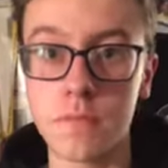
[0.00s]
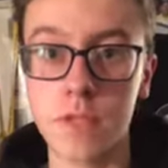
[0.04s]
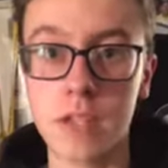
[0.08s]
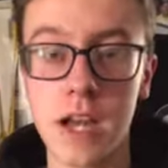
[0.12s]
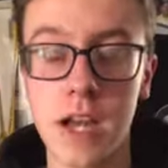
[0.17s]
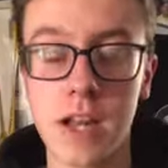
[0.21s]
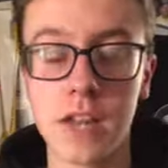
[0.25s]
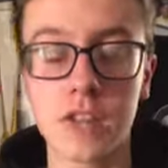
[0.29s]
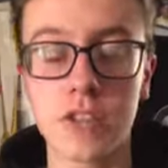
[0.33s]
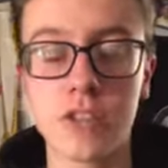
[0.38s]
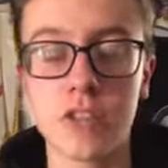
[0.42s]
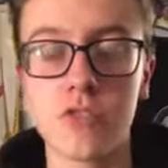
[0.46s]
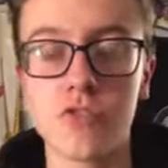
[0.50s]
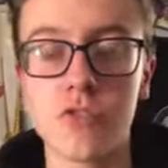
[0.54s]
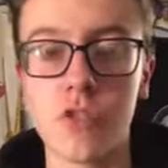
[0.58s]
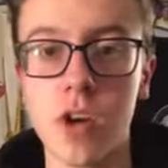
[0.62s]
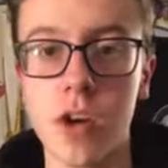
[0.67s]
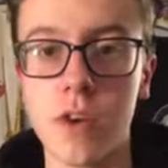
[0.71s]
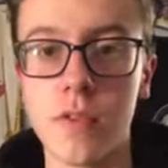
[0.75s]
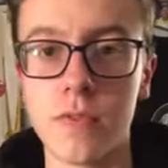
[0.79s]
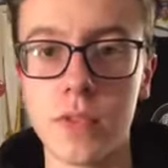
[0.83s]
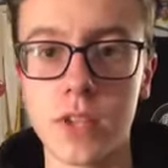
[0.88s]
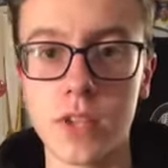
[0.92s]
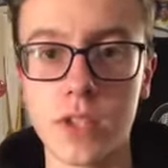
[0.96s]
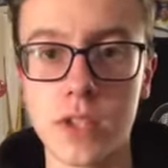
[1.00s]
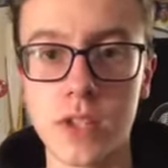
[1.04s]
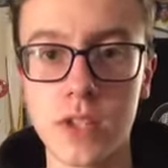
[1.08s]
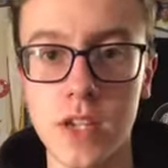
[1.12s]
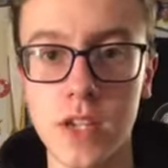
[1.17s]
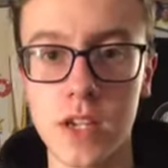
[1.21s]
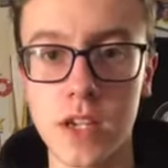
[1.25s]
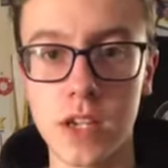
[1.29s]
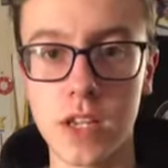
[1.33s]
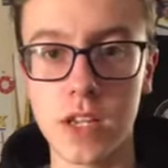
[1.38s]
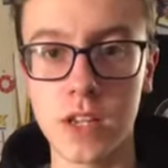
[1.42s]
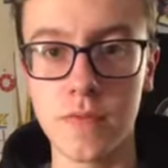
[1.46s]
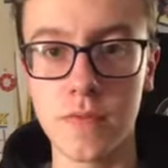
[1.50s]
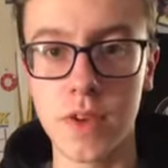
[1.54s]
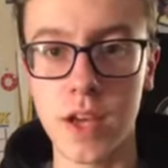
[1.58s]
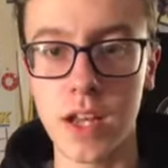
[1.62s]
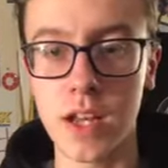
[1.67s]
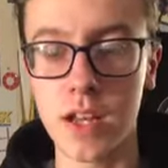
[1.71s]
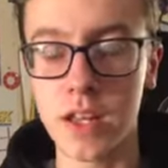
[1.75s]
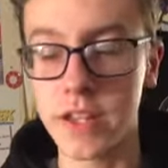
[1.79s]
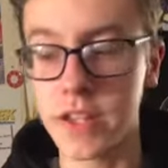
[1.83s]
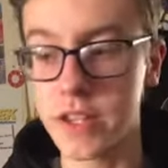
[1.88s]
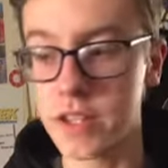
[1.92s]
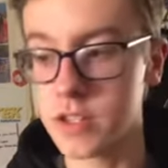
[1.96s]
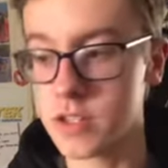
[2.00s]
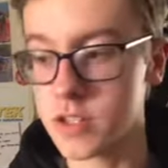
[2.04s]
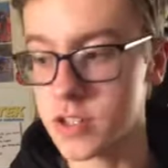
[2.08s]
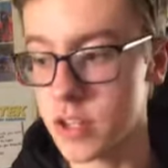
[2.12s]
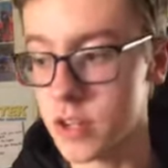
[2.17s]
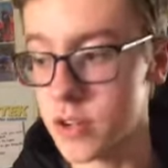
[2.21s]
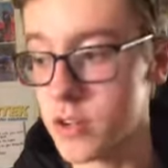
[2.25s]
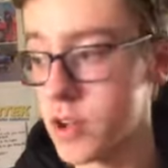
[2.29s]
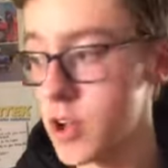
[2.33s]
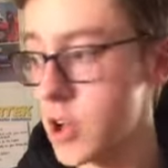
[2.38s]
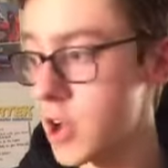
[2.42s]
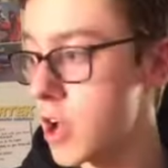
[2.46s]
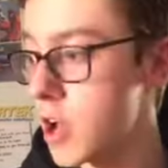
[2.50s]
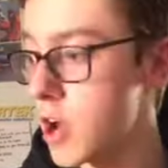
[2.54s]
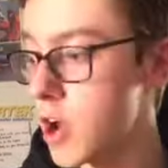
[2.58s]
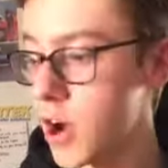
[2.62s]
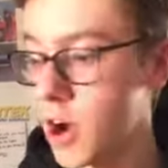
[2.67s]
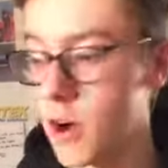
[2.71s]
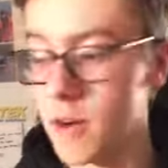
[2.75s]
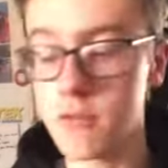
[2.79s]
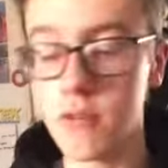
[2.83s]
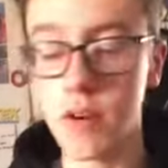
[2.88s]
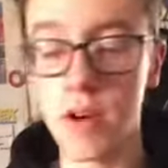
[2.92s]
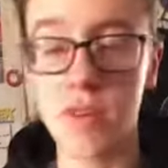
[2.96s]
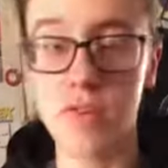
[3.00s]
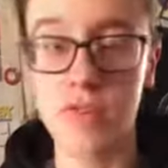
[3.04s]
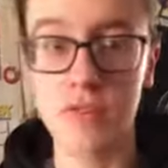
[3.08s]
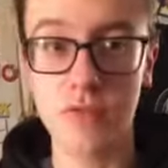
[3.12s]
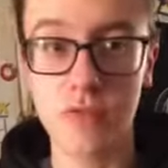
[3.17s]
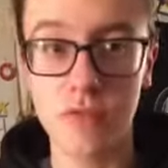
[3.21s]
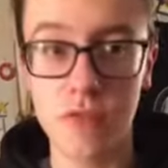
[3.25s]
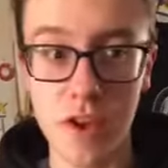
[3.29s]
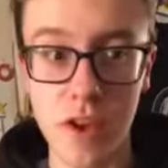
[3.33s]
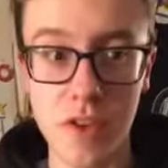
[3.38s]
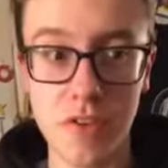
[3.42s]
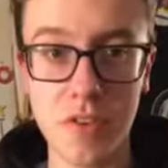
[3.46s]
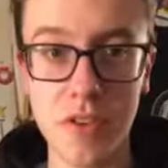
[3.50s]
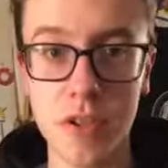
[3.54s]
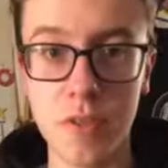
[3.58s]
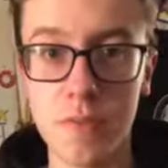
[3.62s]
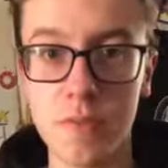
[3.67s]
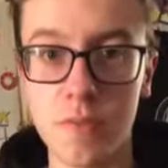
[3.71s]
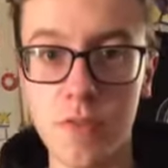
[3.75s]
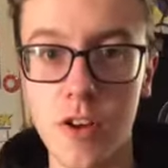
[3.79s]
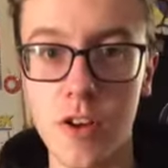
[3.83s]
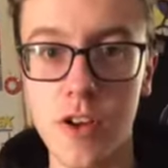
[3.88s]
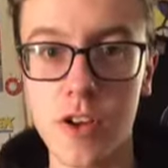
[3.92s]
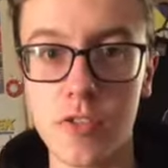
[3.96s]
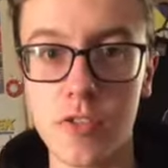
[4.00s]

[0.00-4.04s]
talented drivers in that league. So I was very, very